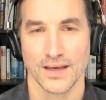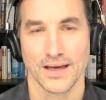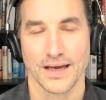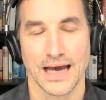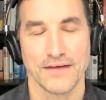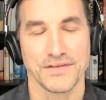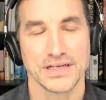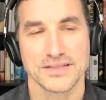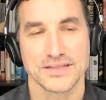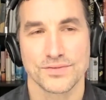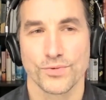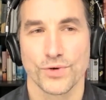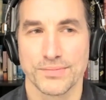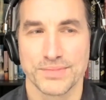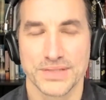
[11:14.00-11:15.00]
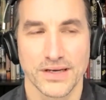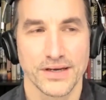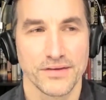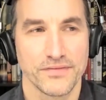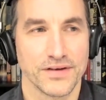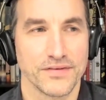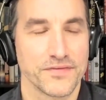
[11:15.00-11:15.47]
Having swapped
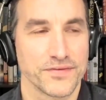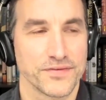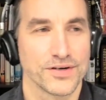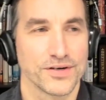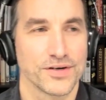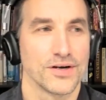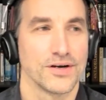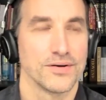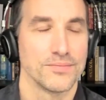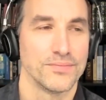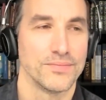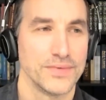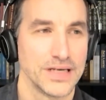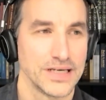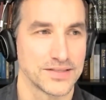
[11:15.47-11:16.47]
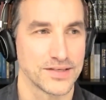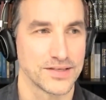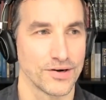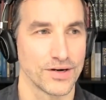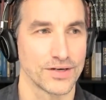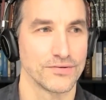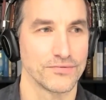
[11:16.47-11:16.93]
over from
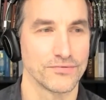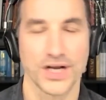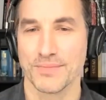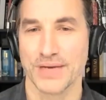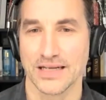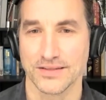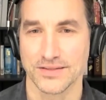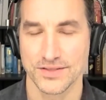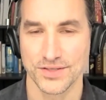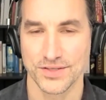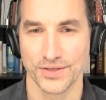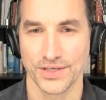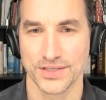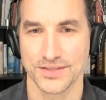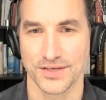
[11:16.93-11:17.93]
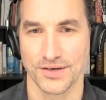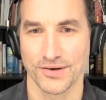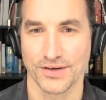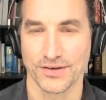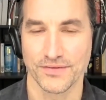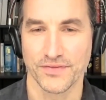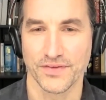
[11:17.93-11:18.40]
historical romance to
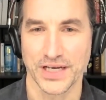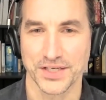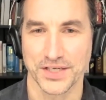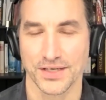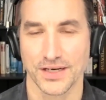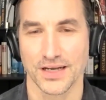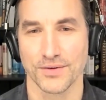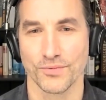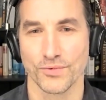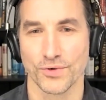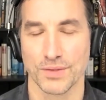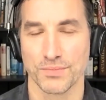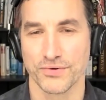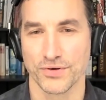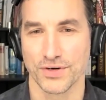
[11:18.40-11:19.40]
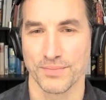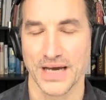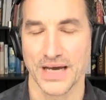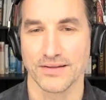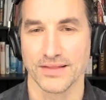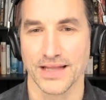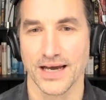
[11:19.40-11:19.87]
historical fiction, like what brought
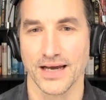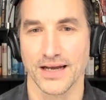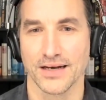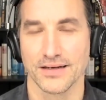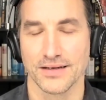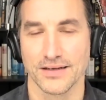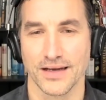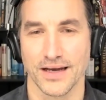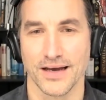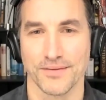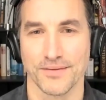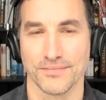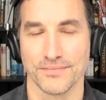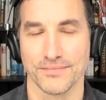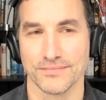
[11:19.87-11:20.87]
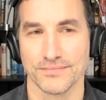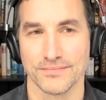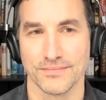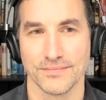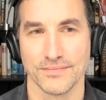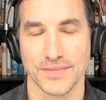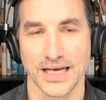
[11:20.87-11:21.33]
about that
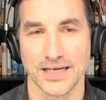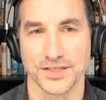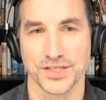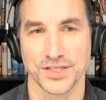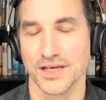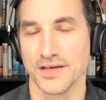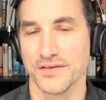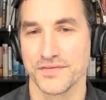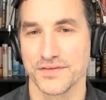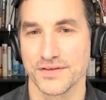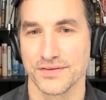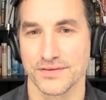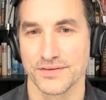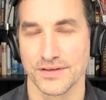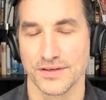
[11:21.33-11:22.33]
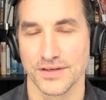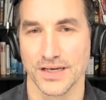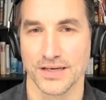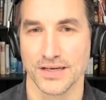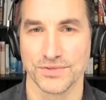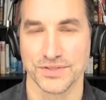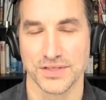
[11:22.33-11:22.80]
that shift?
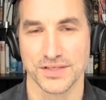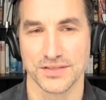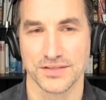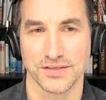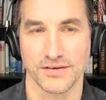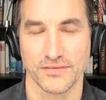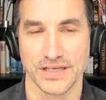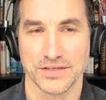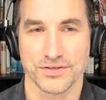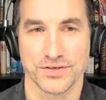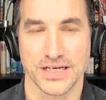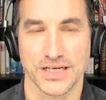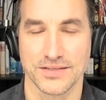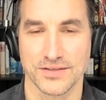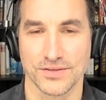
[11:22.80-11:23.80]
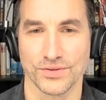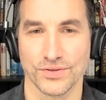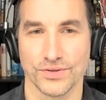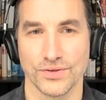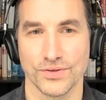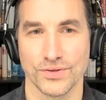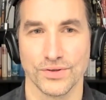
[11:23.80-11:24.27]
Was it just sort of interest
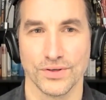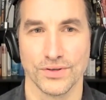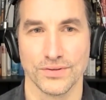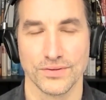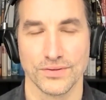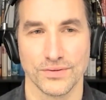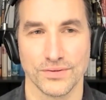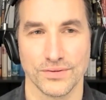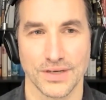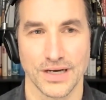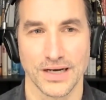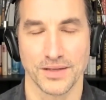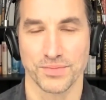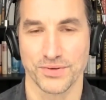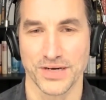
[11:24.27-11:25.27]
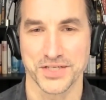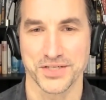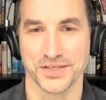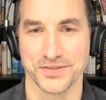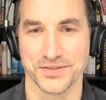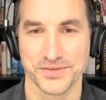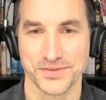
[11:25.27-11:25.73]
or other
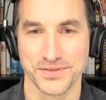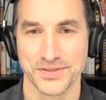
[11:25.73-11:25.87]
pressures?